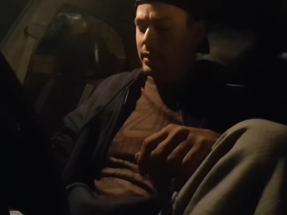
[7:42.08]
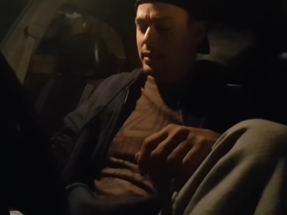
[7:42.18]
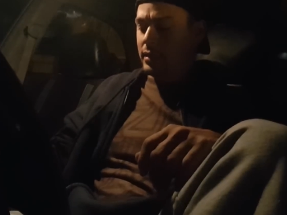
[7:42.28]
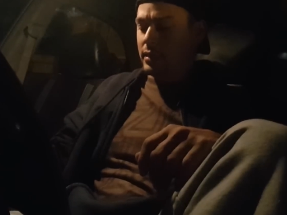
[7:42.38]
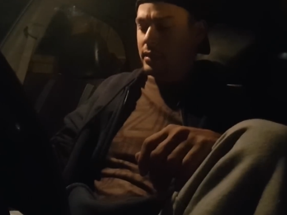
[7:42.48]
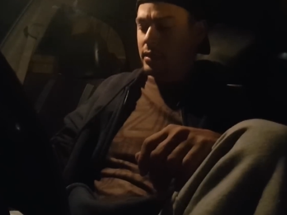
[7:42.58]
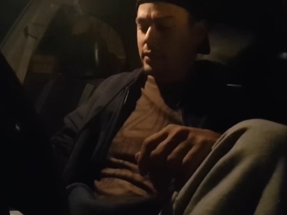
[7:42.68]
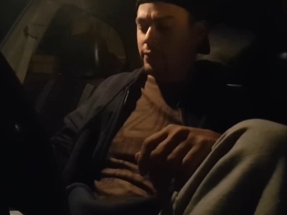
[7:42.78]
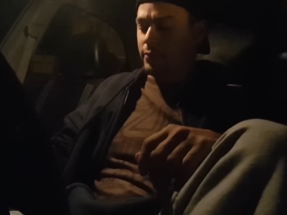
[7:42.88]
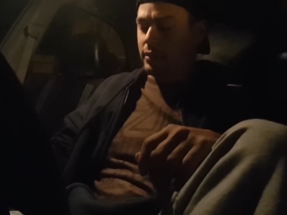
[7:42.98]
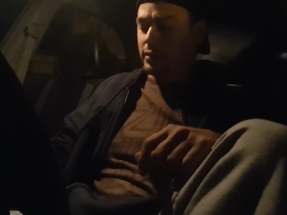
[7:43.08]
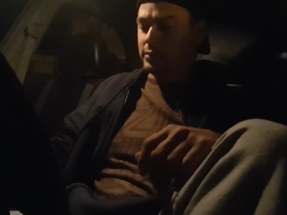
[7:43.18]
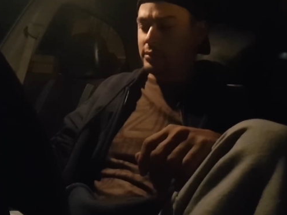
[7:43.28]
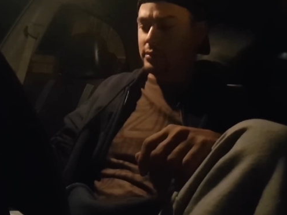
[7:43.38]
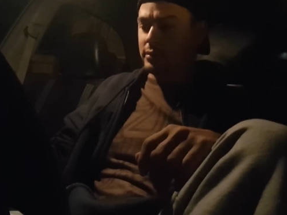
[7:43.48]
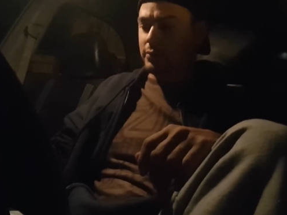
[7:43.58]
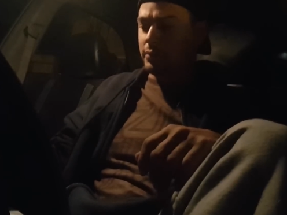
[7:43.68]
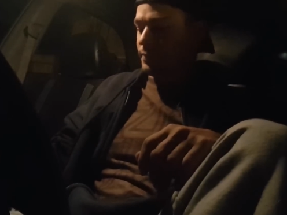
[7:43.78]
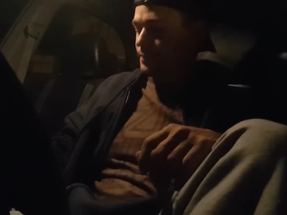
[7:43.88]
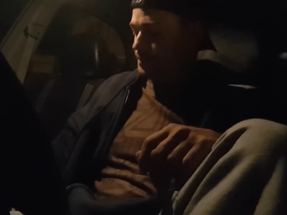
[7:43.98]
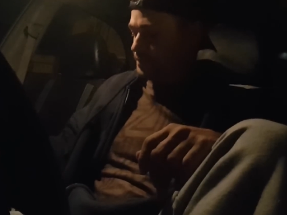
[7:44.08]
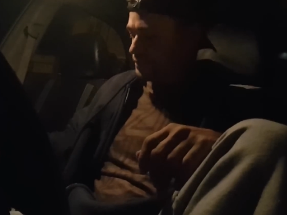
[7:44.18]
And then everybody else that's doing